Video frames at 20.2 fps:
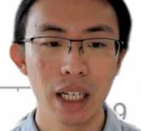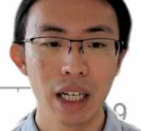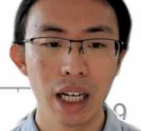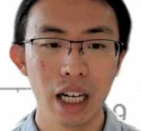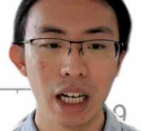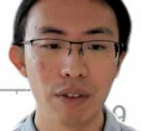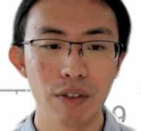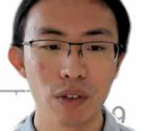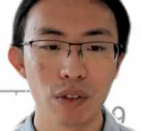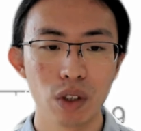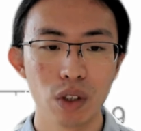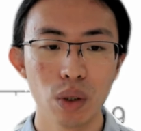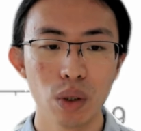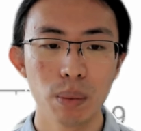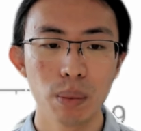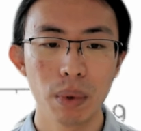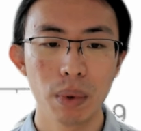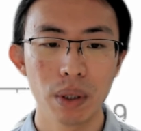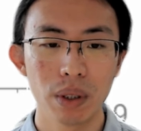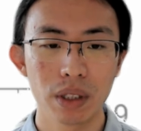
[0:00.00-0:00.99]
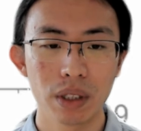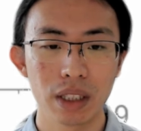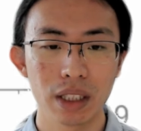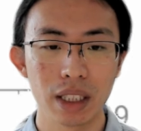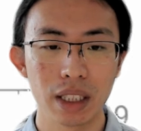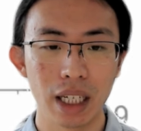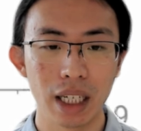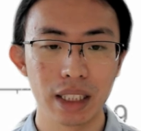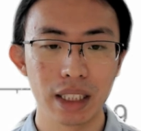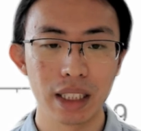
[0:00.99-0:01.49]
having low pause
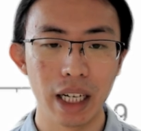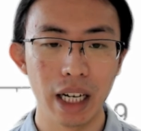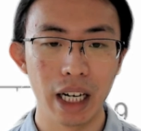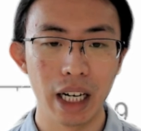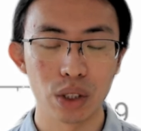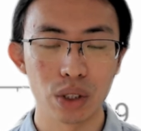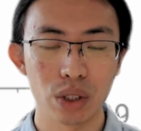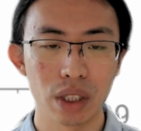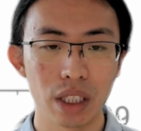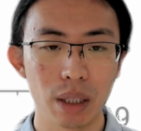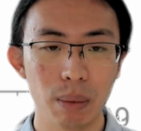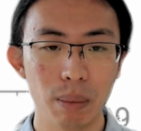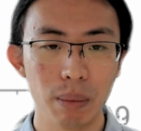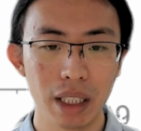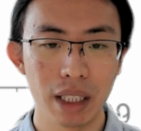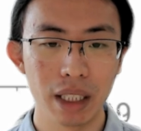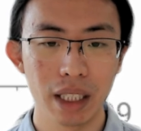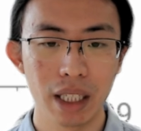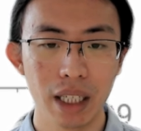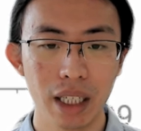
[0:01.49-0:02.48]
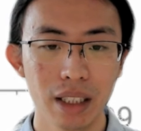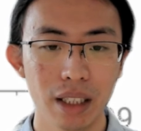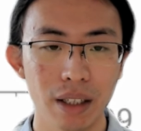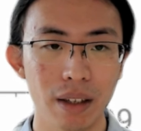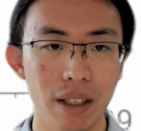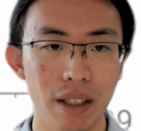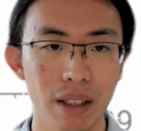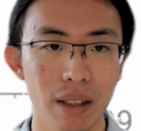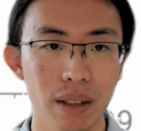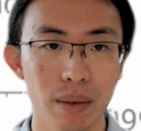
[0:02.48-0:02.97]
doesn't actually mean
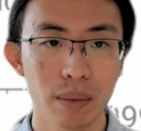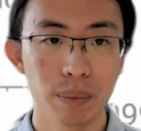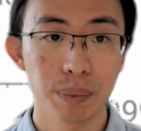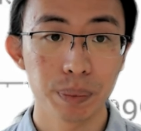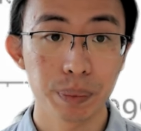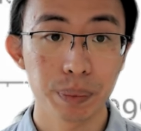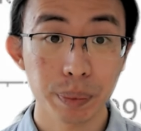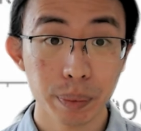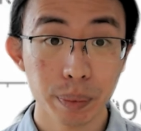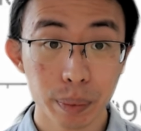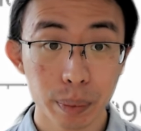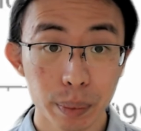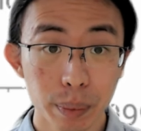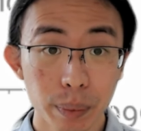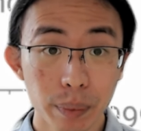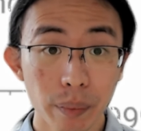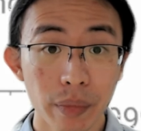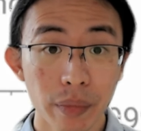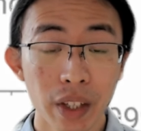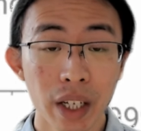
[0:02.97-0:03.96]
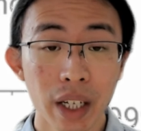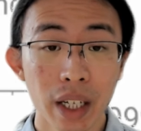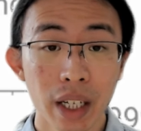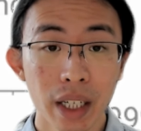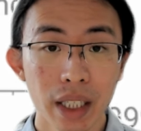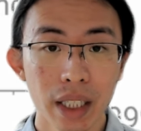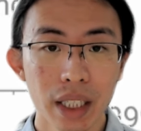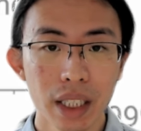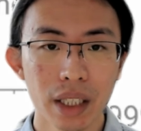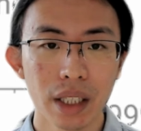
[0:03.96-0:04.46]
anything.
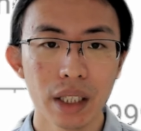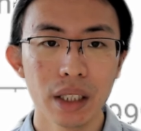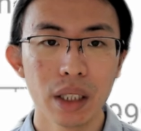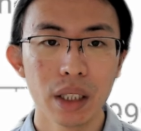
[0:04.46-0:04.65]
Here,